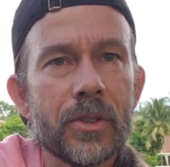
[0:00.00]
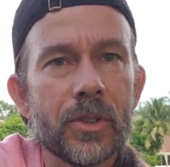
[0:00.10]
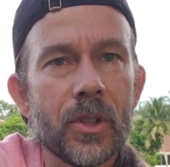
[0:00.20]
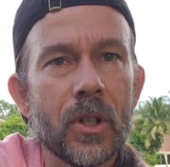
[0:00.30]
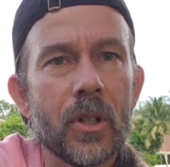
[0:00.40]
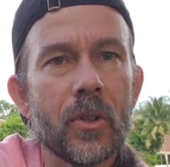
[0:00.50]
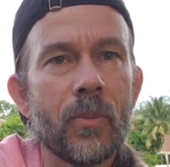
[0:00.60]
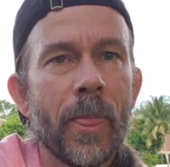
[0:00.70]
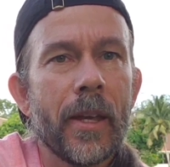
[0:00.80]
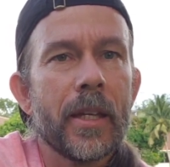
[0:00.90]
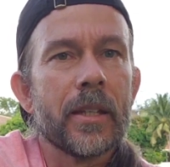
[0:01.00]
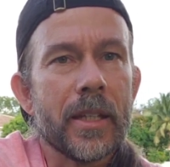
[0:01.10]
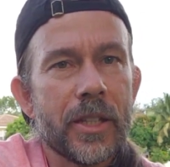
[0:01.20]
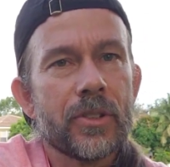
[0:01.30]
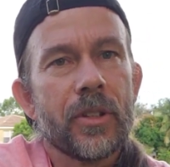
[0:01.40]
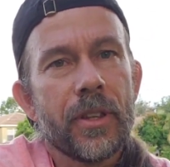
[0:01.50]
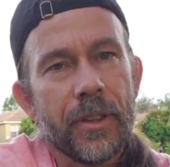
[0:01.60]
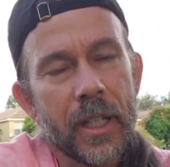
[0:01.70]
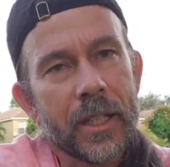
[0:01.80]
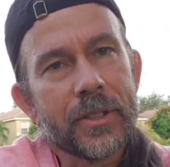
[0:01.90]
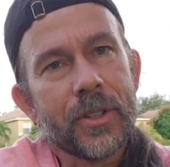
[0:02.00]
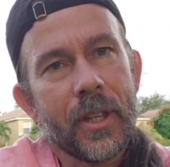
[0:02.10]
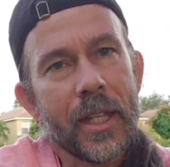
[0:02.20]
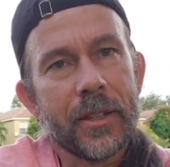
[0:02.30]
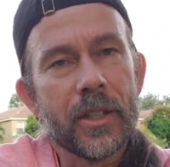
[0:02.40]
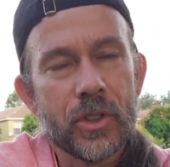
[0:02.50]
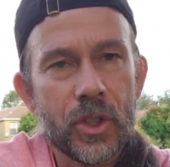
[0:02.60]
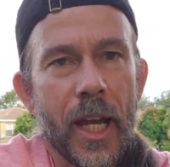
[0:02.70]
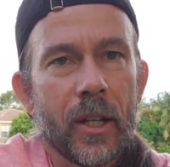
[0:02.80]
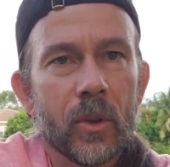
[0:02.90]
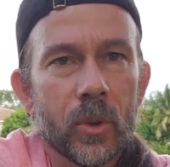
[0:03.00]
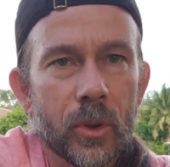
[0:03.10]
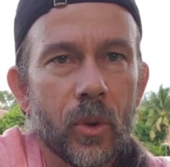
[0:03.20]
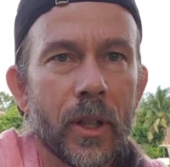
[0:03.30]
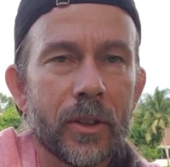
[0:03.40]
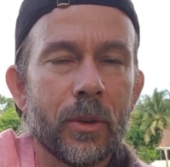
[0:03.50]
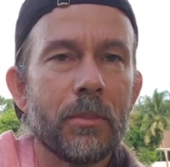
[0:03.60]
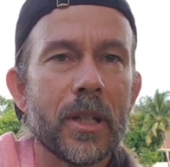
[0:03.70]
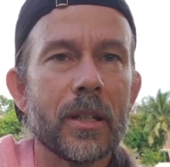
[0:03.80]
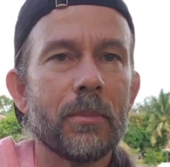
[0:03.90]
So these are the things that this channel are going to be